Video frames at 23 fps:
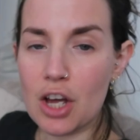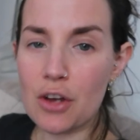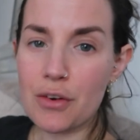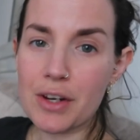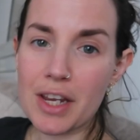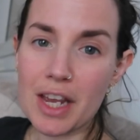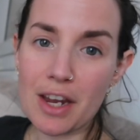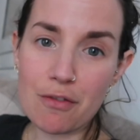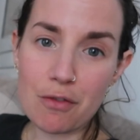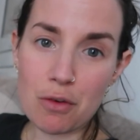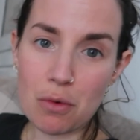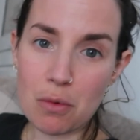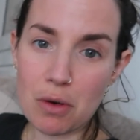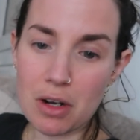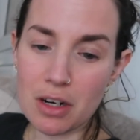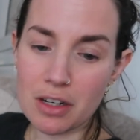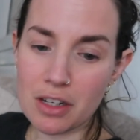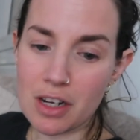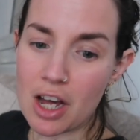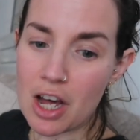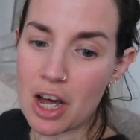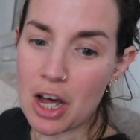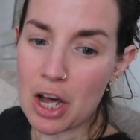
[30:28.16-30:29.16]
Okay,
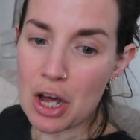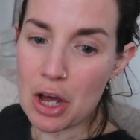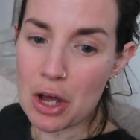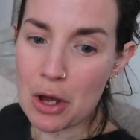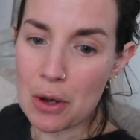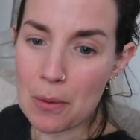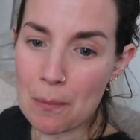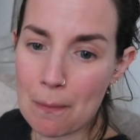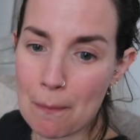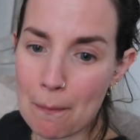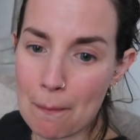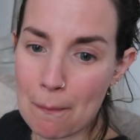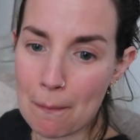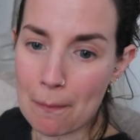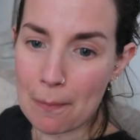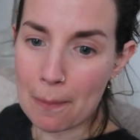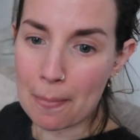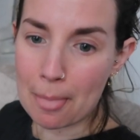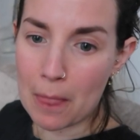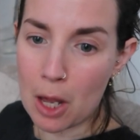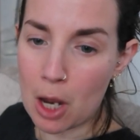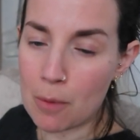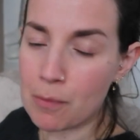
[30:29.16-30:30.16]
everyone.
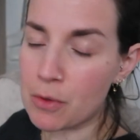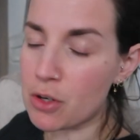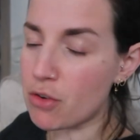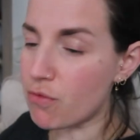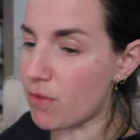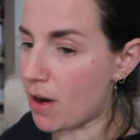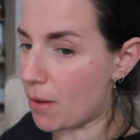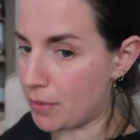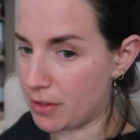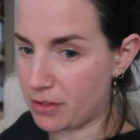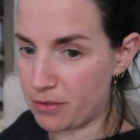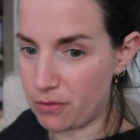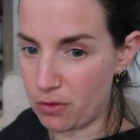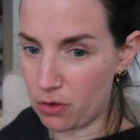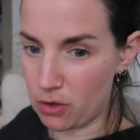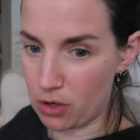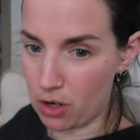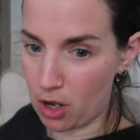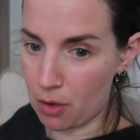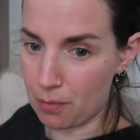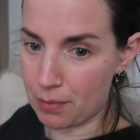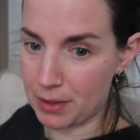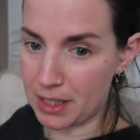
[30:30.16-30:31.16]
I'm going to wrap this
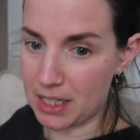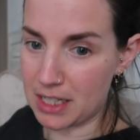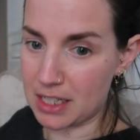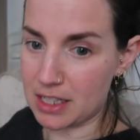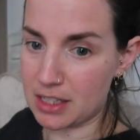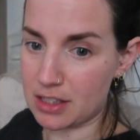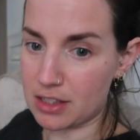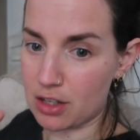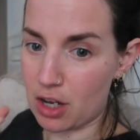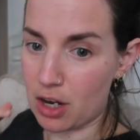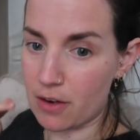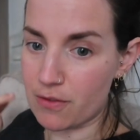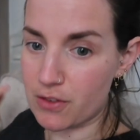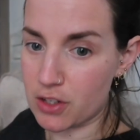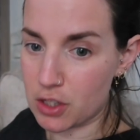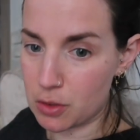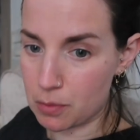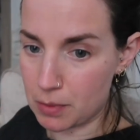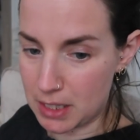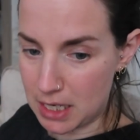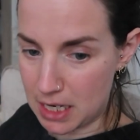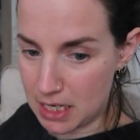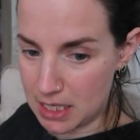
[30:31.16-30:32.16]
vlog up. I've
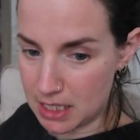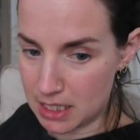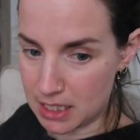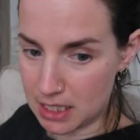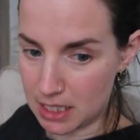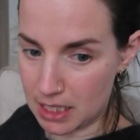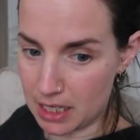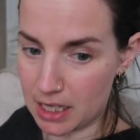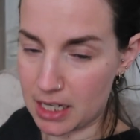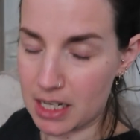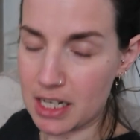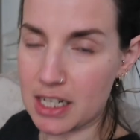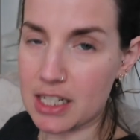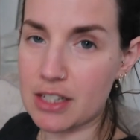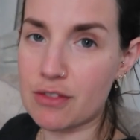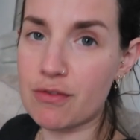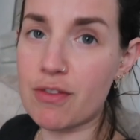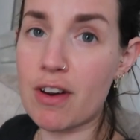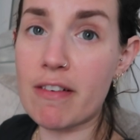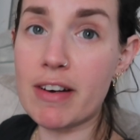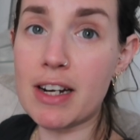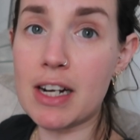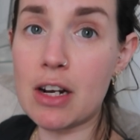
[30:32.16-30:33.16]
just been editing it. It's
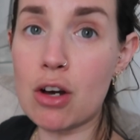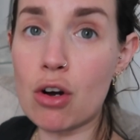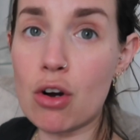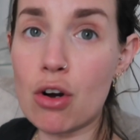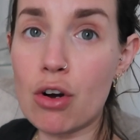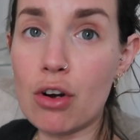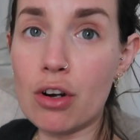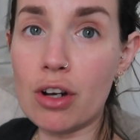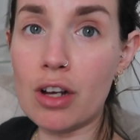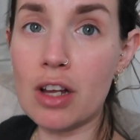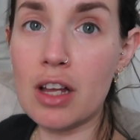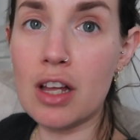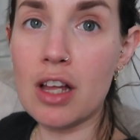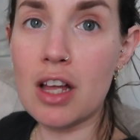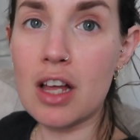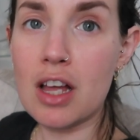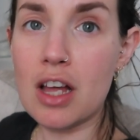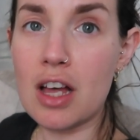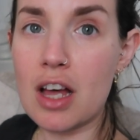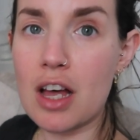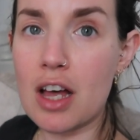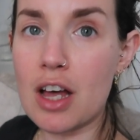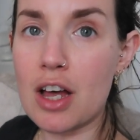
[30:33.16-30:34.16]
very long.
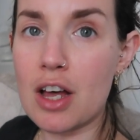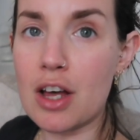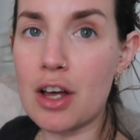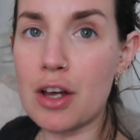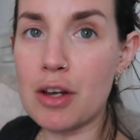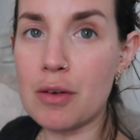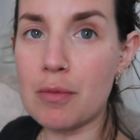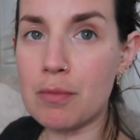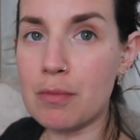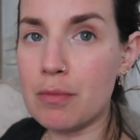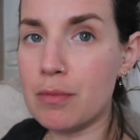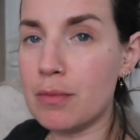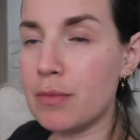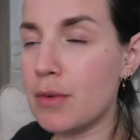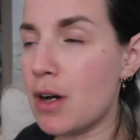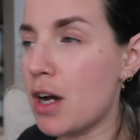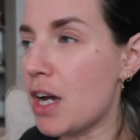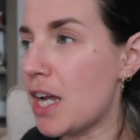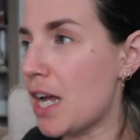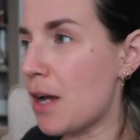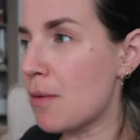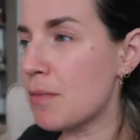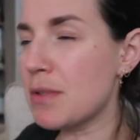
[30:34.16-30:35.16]
I
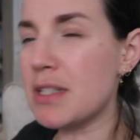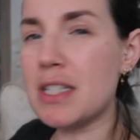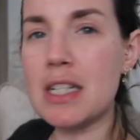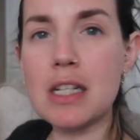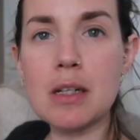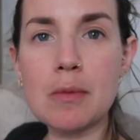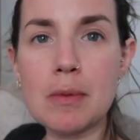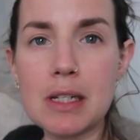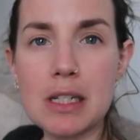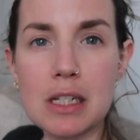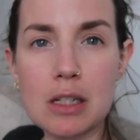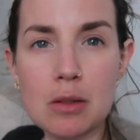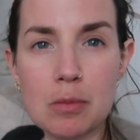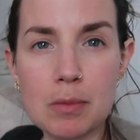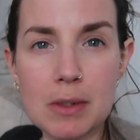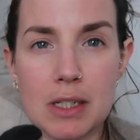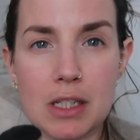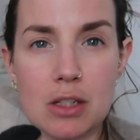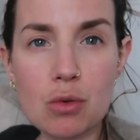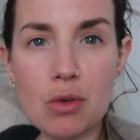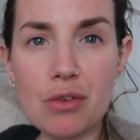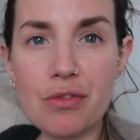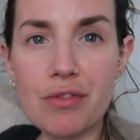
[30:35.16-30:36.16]
am still a little
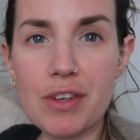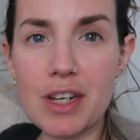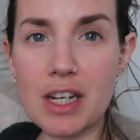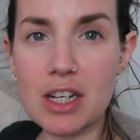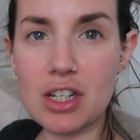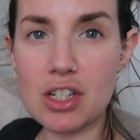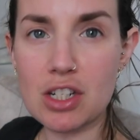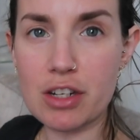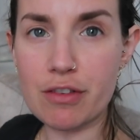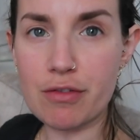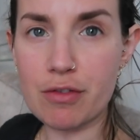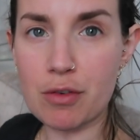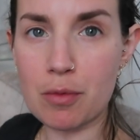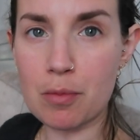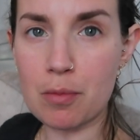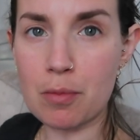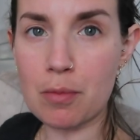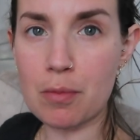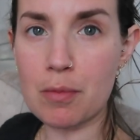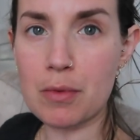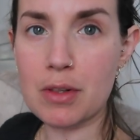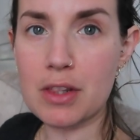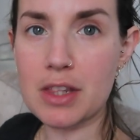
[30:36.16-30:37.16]
bit squiffy, actually,
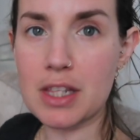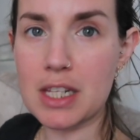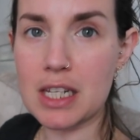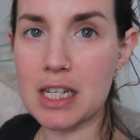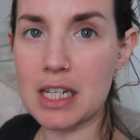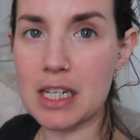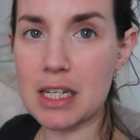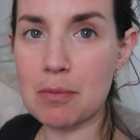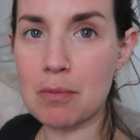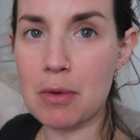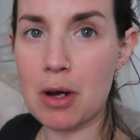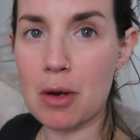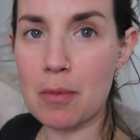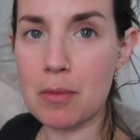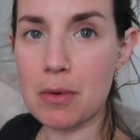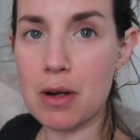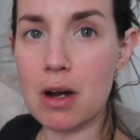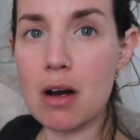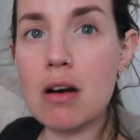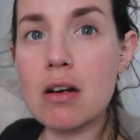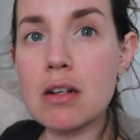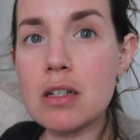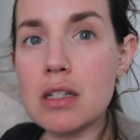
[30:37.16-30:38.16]
from the pub
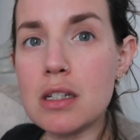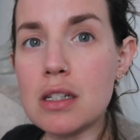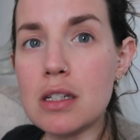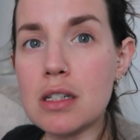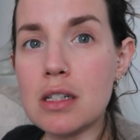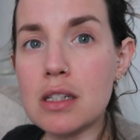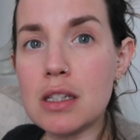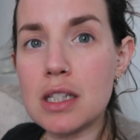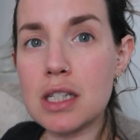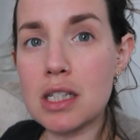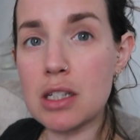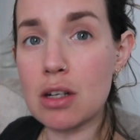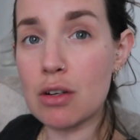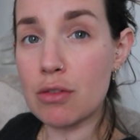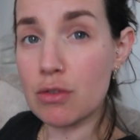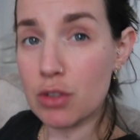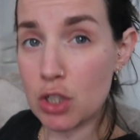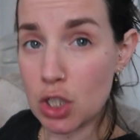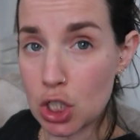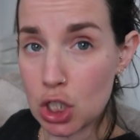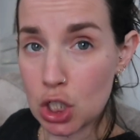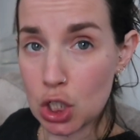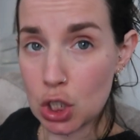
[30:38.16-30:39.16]
garden this
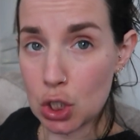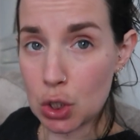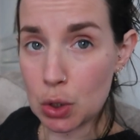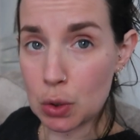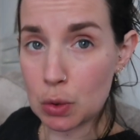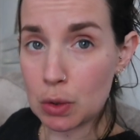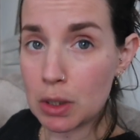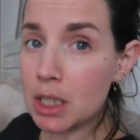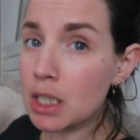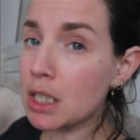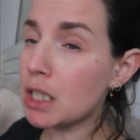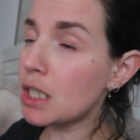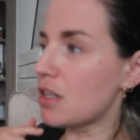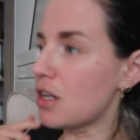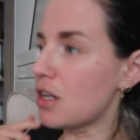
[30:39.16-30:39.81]
afternoon.